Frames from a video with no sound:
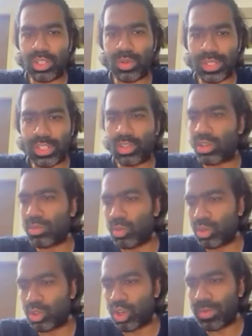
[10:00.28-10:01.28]
the question on
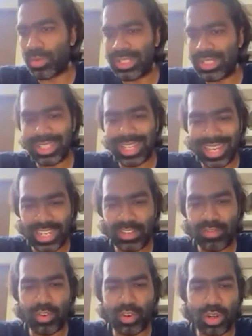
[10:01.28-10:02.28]
most common site
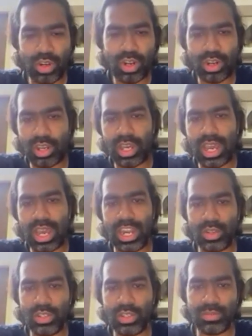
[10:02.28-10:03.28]
for
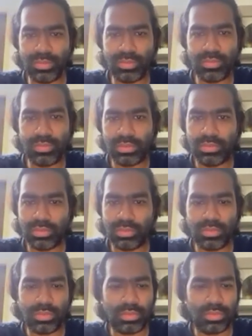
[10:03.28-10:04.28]
aneurysm,
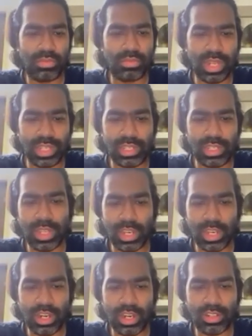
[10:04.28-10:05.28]
like the
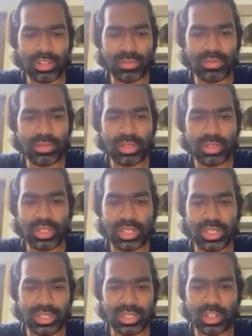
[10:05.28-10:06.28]
perianeurysm
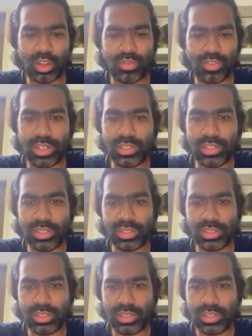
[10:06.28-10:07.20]
in the circle of Willis.